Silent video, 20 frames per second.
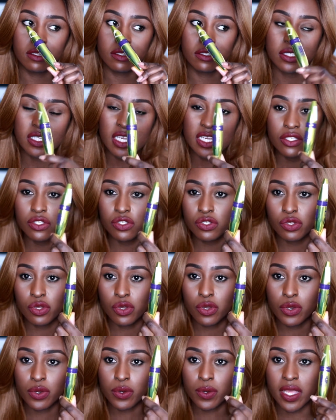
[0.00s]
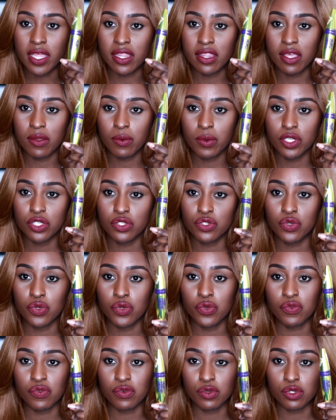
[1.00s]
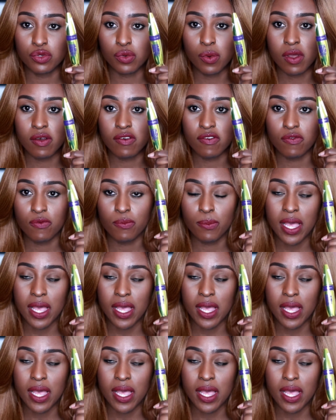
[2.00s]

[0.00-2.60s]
Tesco and they were two for 12